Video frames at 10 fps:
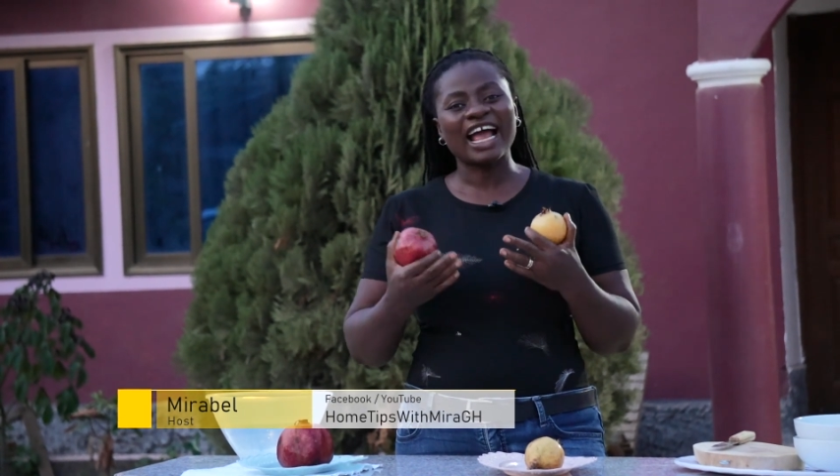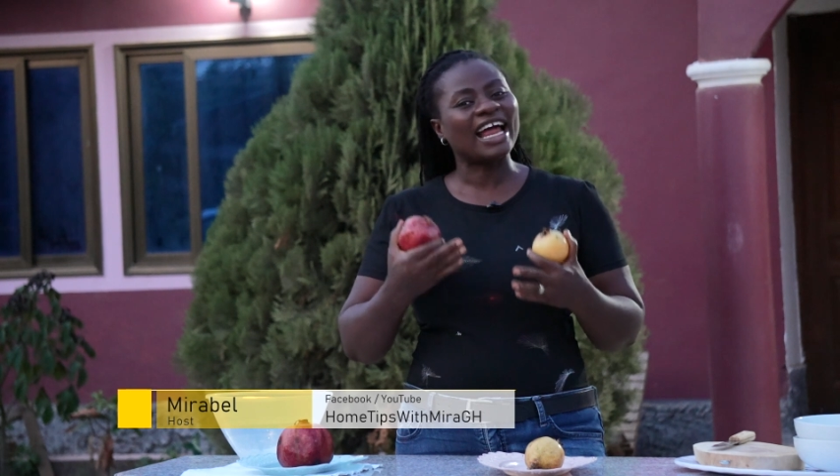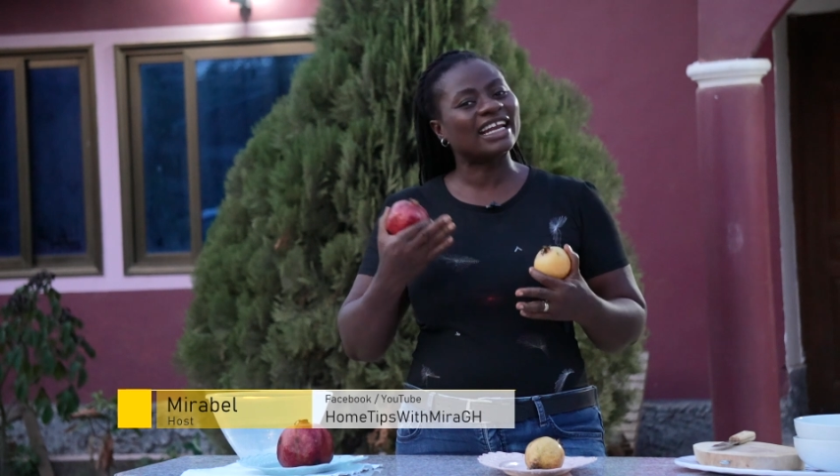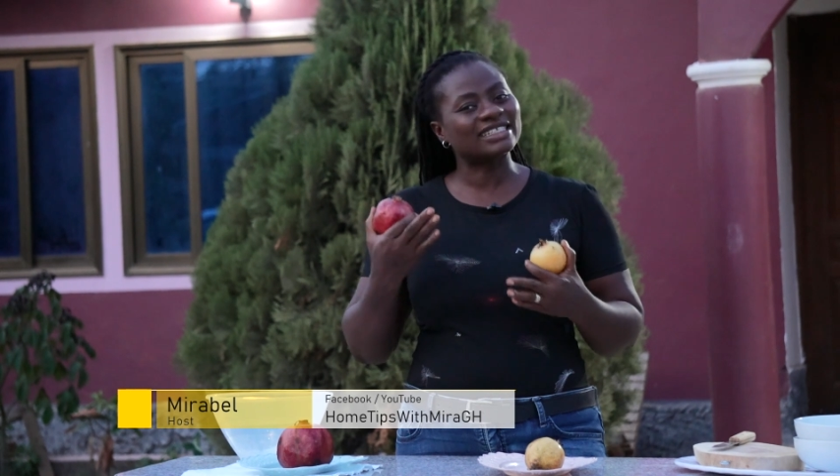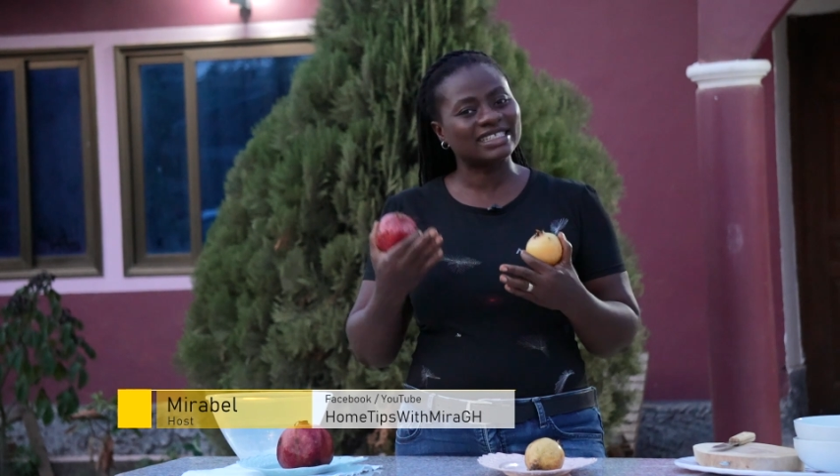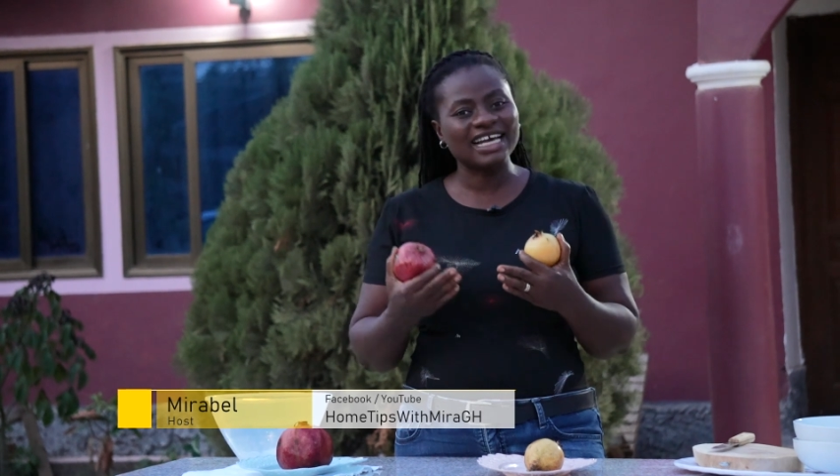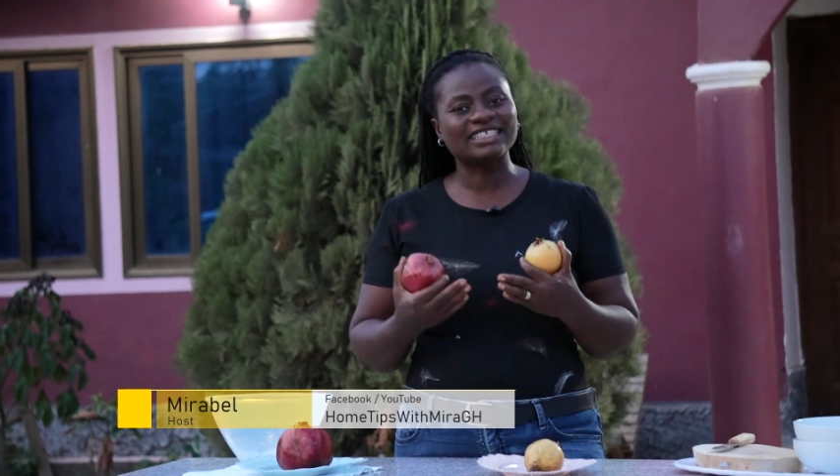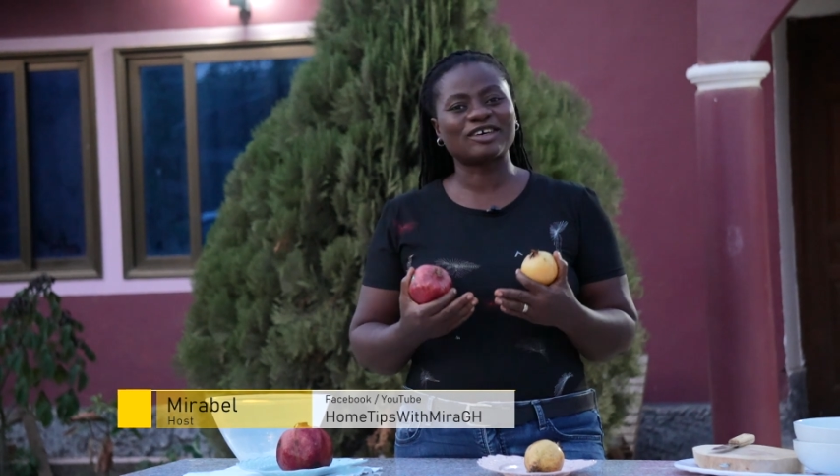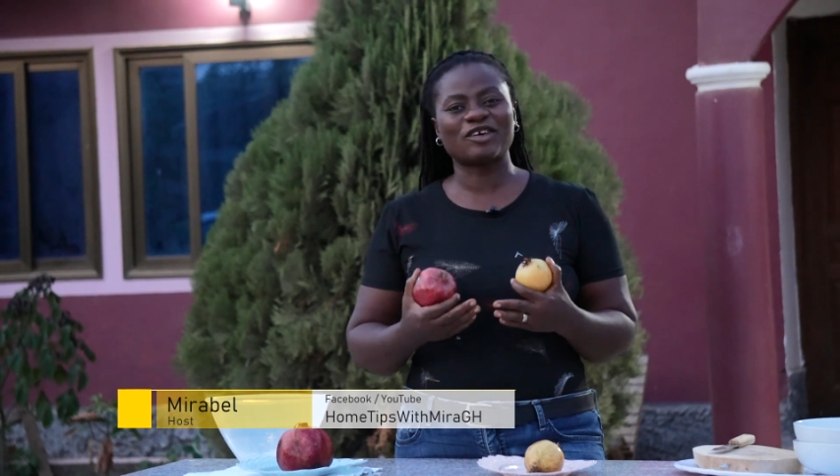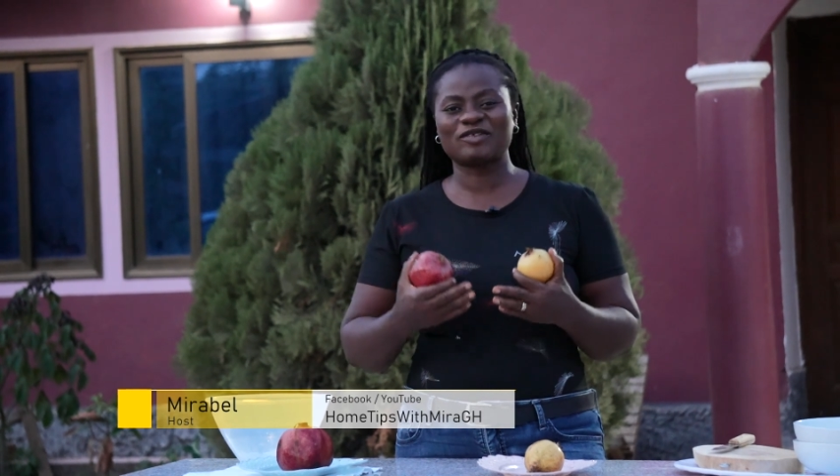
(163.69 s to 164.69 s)
and the
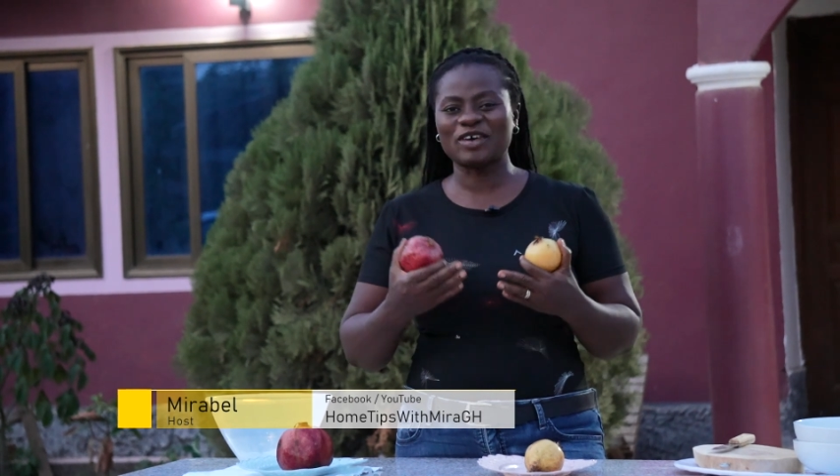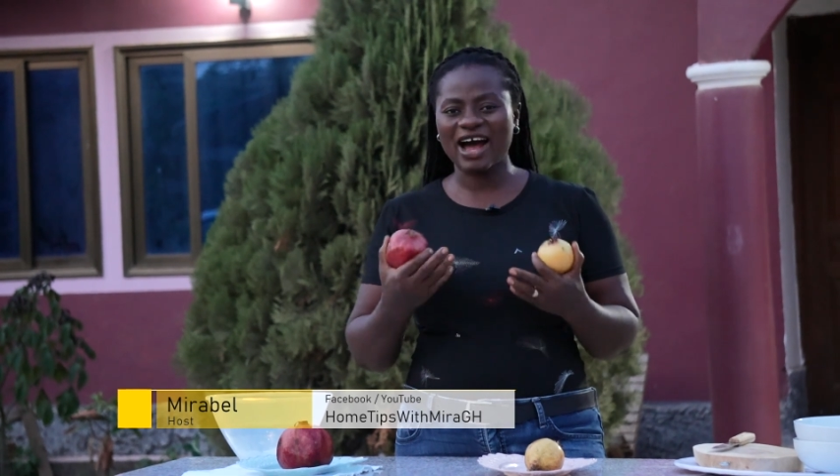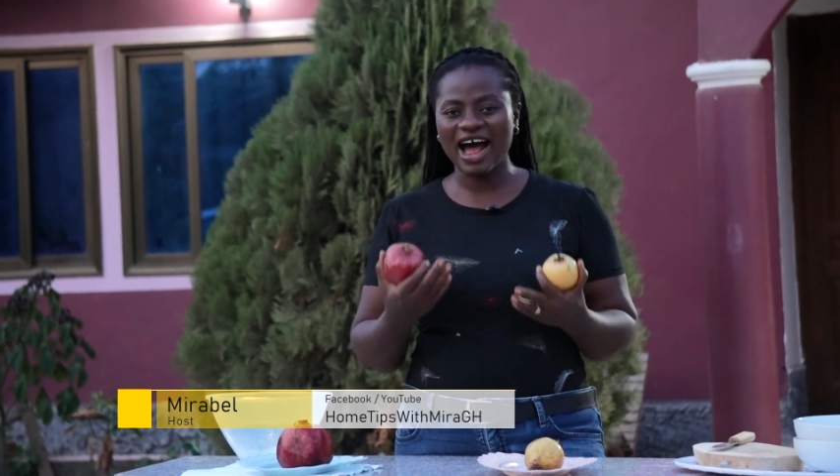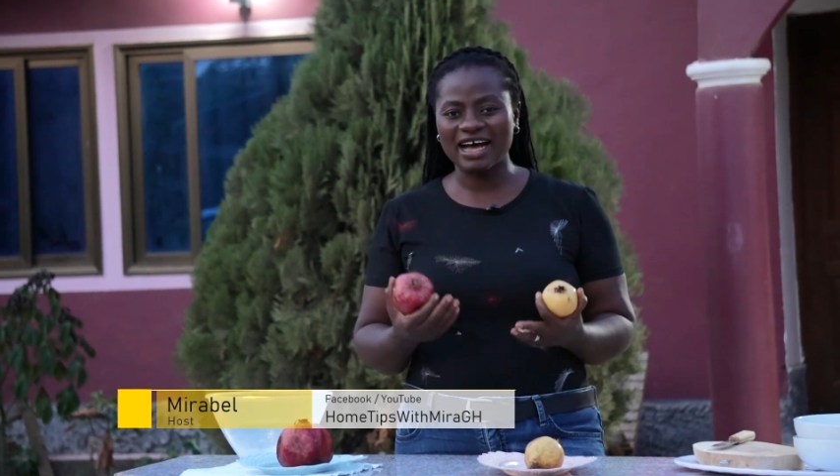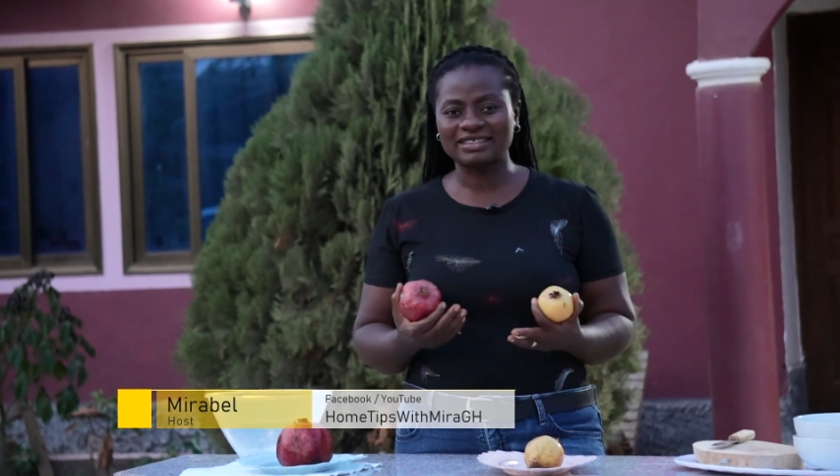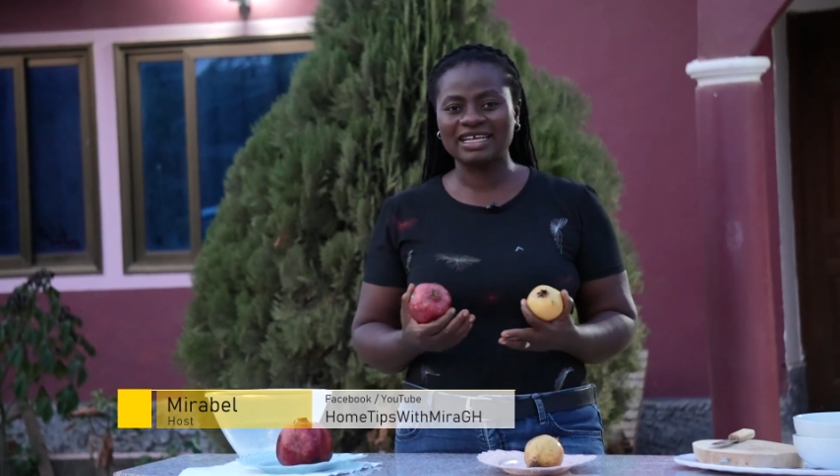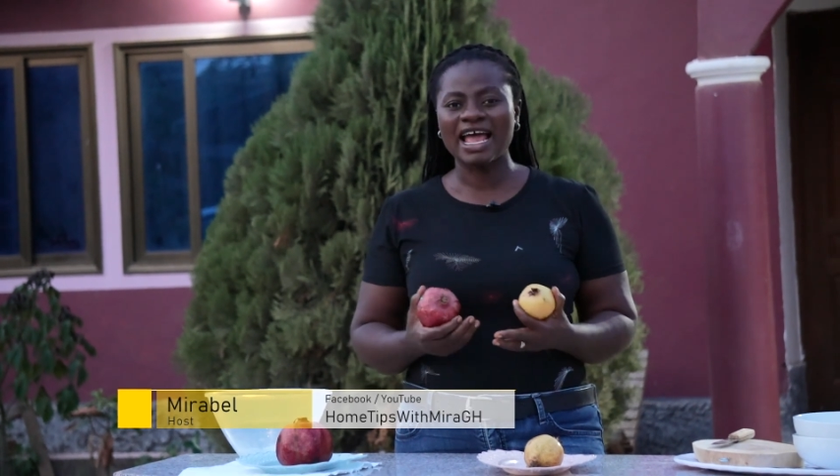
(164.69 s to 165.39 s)
state of your heart.